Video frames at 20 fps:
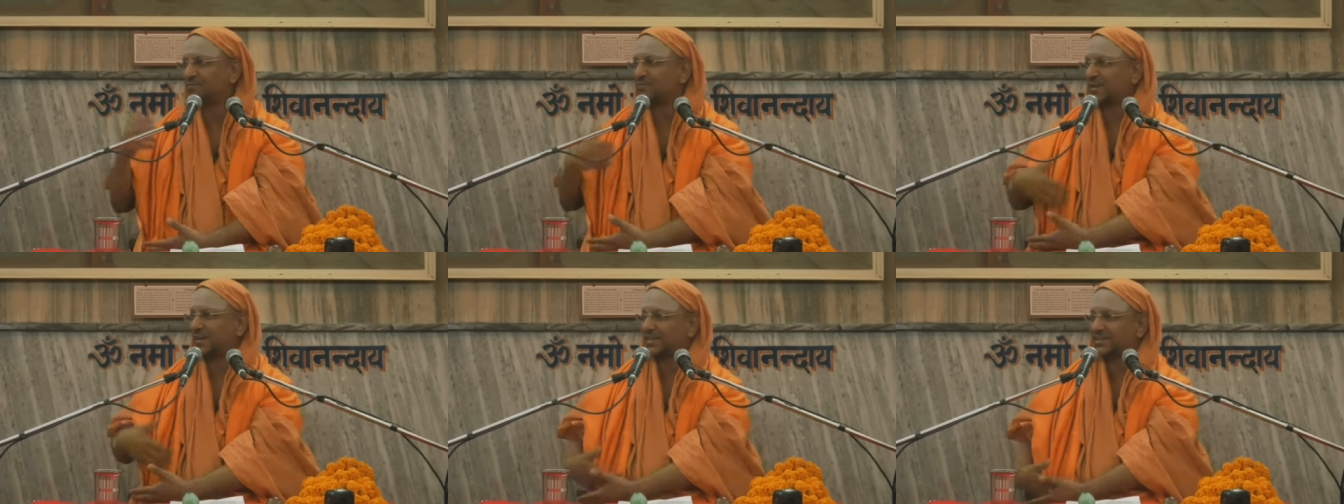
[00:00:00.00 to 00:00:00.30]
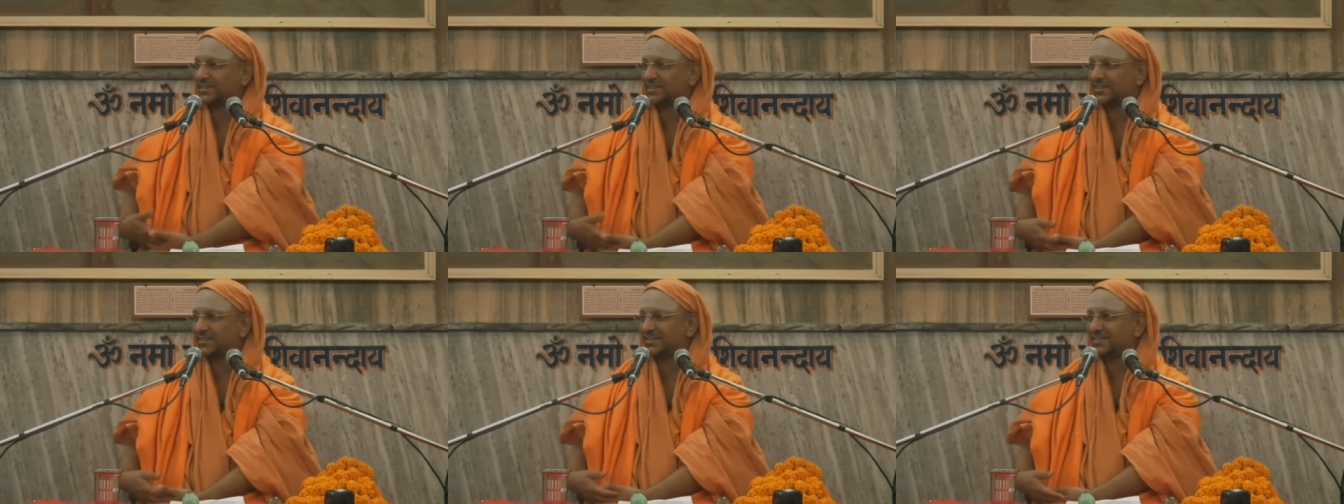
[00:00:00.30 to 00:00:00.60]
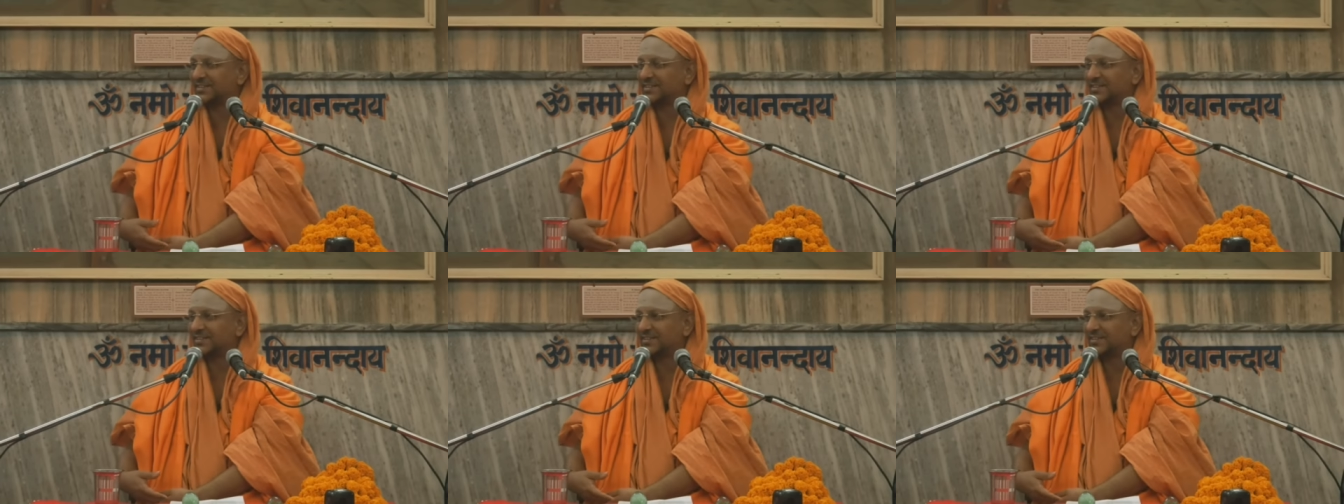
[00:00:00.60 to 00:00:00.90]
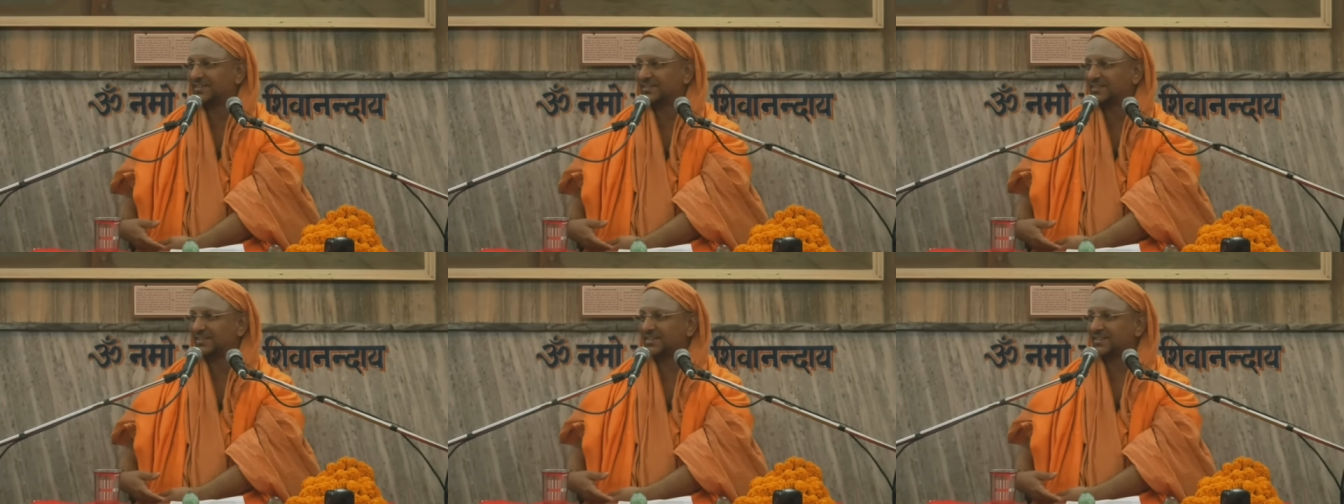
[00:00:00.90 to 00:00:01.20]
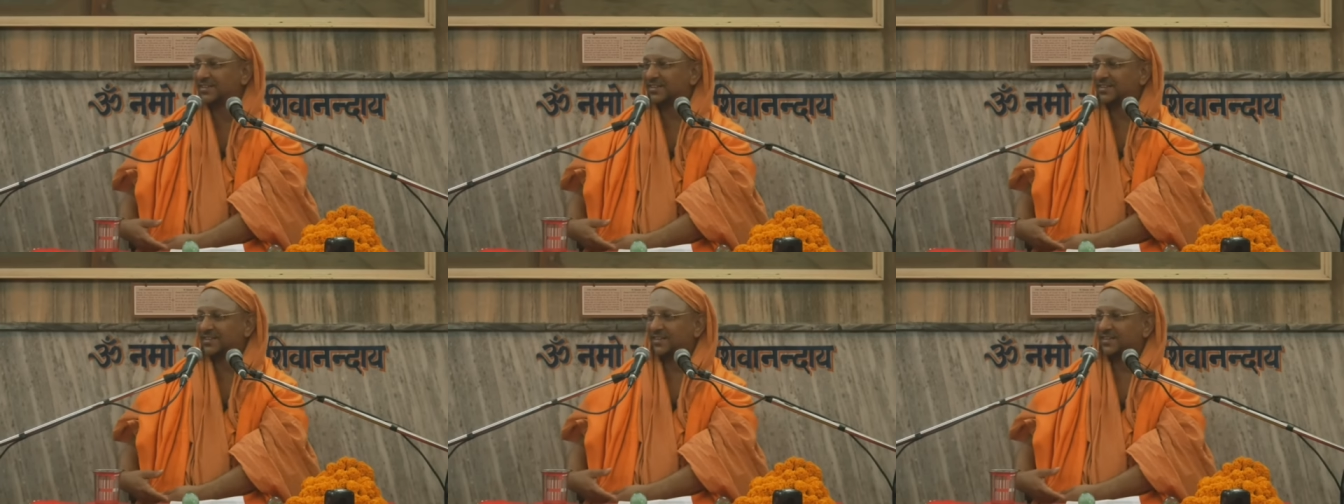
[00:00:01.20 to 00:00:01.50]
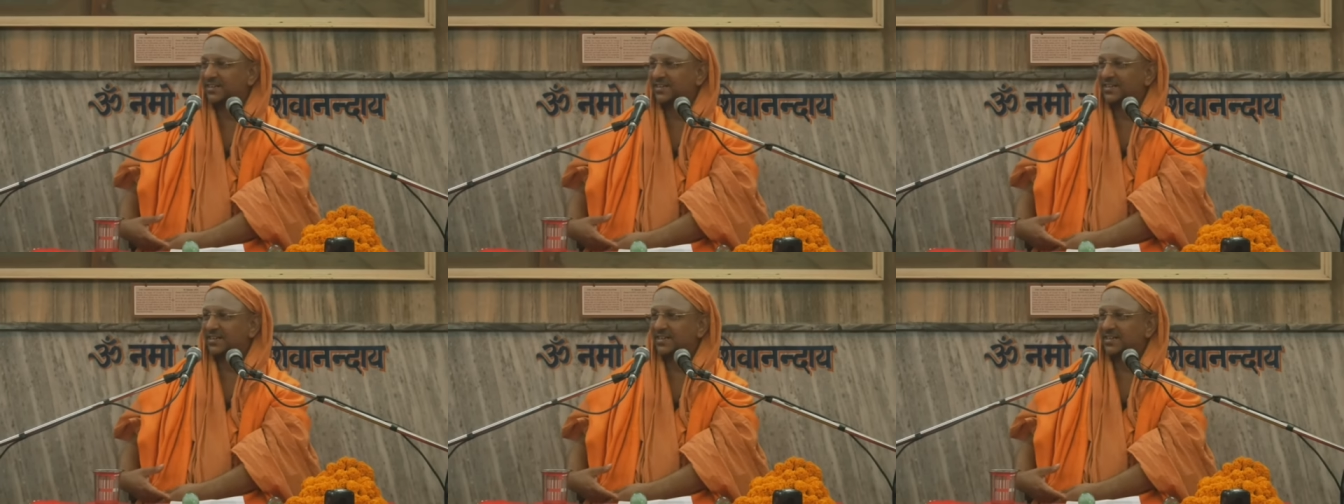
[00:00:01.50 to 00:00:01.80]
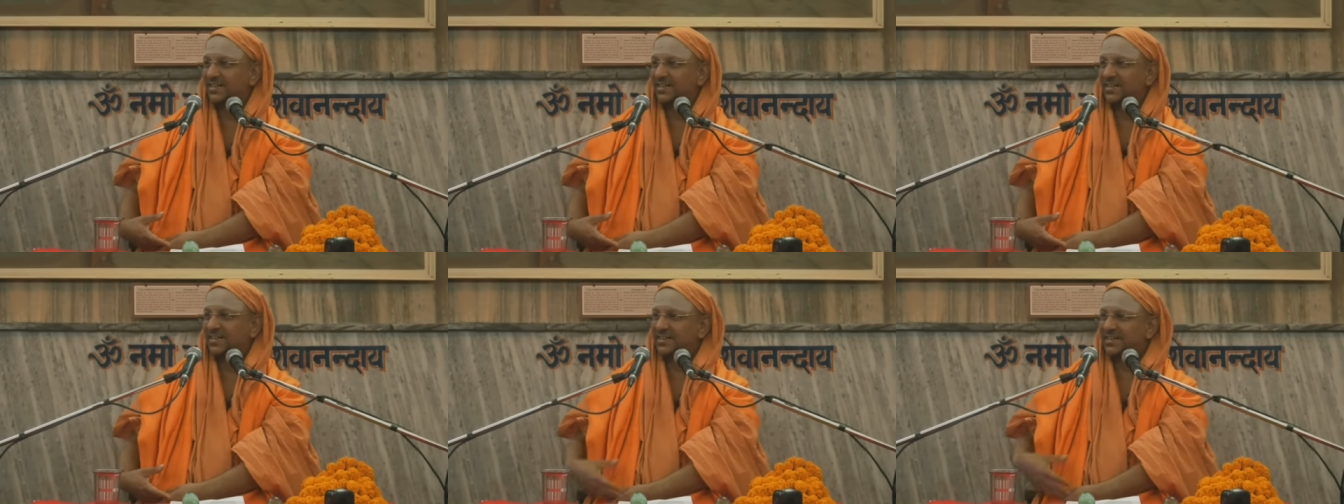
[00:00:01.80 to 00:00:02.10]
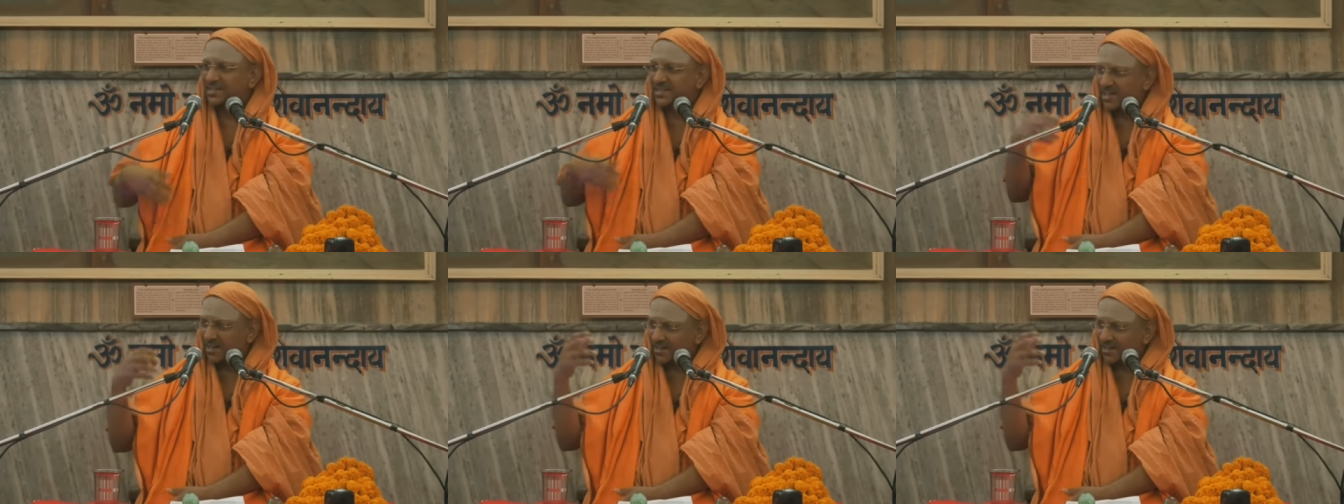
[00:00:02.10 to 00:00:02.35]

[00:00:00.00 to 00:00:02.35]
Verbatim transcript: reflected in